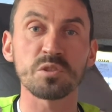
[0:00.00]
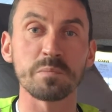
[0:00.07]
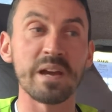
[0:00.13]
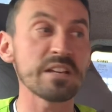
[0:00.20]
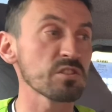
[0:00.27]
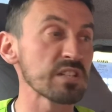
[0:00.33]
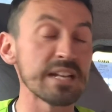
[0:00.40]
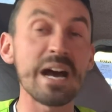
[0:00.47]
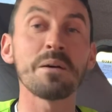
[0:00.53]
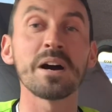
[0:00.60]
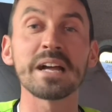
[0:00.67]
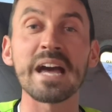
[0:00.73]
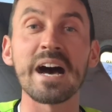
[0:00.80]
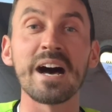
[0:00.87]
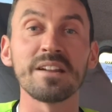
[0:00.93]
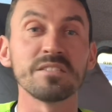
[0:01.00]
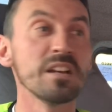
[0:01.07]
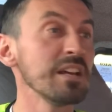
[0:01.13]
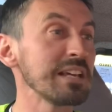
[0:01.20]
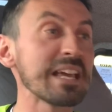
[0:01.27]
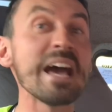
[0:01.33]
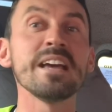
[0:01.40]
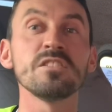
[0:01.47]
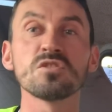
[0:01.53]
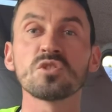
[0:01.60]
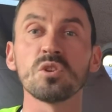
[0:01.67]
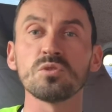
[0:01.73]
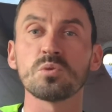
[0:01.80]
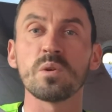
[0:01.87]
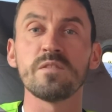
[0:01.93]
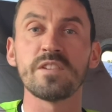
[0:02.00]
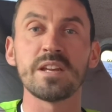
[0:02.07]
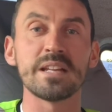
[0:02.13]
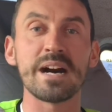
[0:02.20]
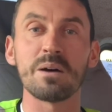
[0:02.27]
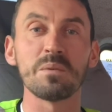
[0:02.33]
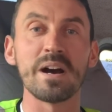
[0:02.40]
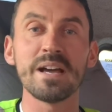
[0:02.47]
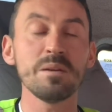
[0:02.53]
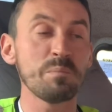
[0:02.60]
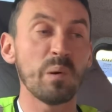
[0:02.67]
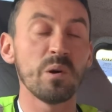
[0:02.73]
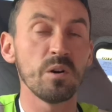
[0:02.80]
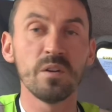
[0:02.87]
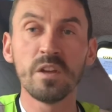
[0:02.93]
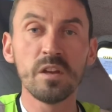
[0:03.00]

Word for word: me so now I can't get in touch with you that way but